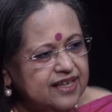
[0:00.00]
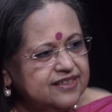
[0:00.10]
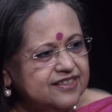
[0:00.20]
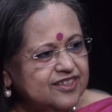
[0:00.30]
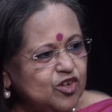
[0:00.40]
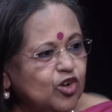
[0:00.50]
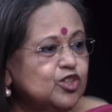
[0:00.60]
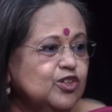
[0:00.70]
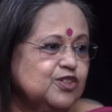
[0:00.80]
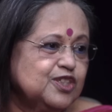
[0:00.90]
that your
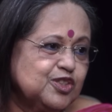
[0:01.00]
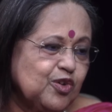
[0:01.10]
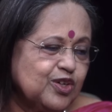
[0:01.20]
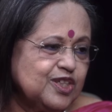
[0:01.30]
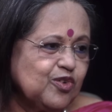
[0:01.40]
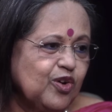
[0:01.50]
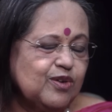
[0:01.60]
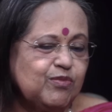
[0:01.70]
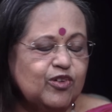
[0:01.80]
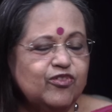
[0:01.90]
this talk is all
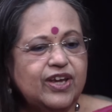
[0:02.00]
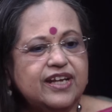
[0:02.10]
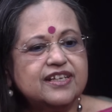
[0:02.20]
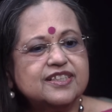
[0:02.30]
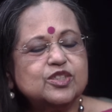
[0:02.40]
about failure.